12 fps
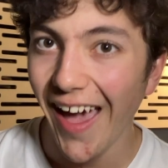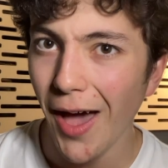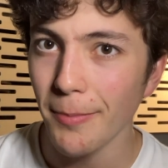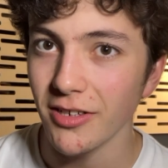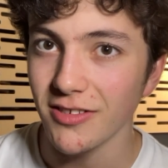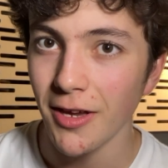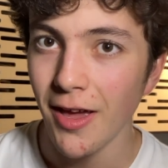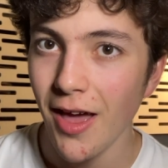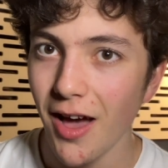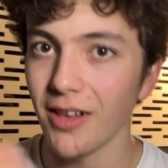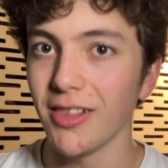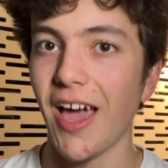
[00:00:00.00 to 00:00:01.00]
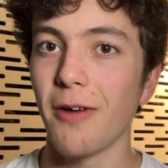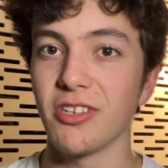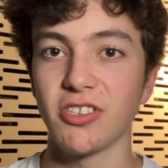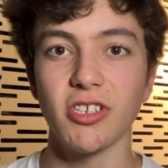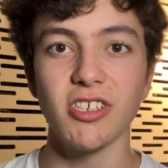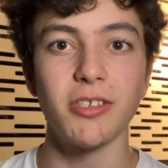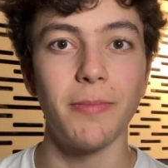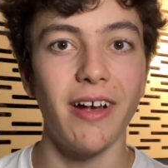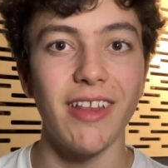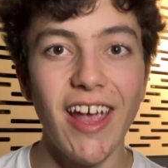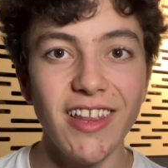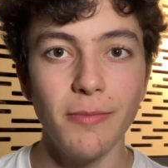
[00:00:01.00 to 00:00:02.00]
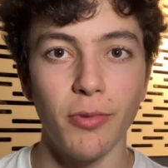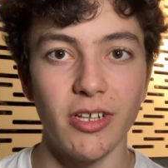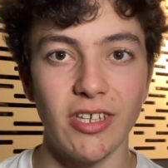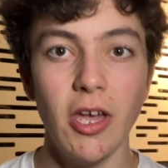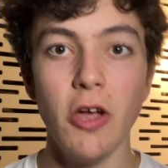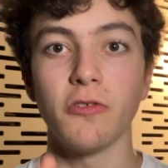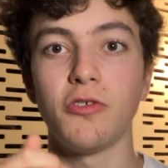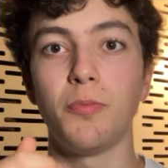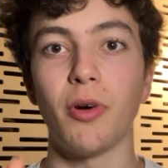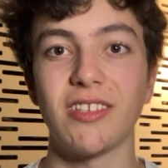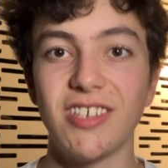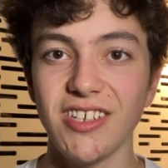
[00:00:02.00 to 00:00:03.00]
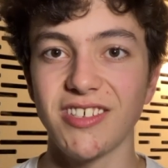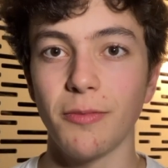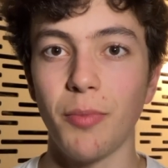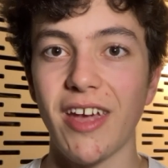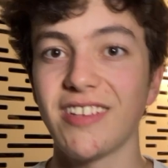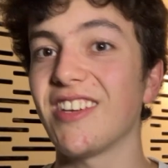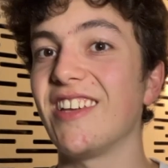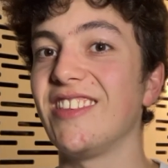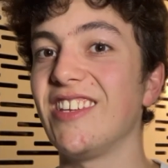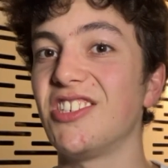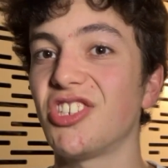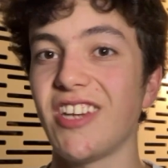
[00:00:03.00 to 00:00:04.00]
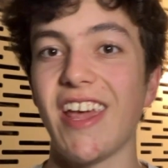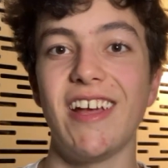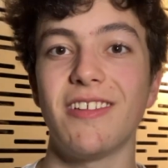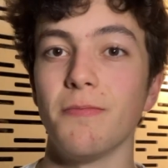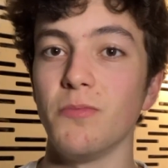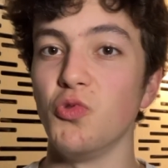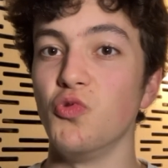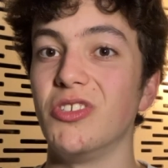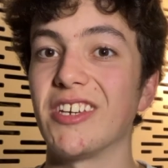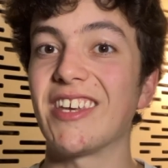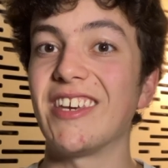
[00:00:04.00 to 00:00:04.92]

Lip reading: habit, allowing just about anybody to participate in the shared music